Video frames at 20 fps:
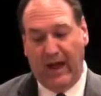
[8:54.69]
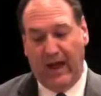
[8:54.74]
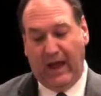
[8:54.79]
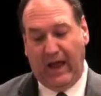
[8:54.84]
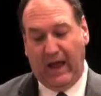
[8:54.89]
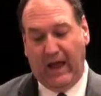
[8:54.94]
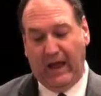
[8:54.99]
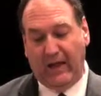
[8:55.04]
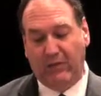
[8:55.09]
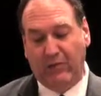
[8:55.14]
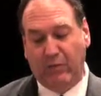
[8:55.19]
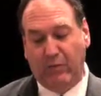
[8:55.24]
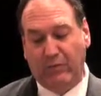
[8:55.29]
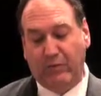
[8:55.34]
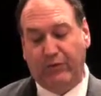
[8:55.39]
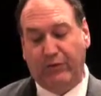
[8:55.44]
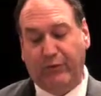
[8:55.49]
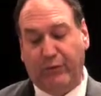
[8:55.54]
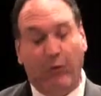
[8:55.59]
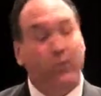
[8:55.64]
and
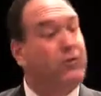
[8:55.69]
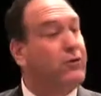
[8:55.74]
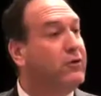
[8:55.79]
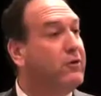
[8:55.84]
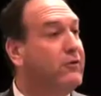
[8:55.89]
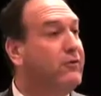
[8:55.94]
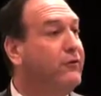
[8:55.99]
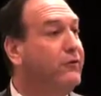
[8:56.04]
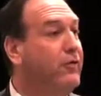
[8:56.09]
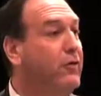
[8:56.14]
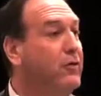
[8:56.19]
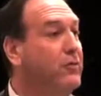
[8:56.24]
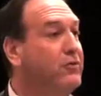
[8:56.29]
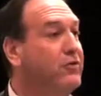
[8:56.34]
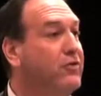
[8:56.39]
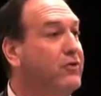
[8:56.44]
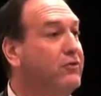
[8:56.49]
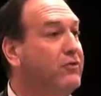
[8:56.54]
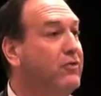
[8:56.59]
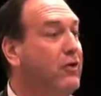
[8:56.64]
which further
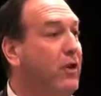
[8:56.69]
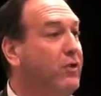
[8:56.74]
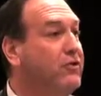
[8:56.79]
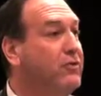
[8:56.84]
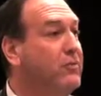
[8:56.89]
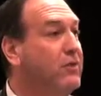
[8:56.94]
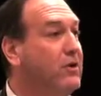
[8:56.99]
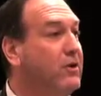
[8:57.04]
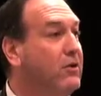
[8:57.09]
confirms his ultimate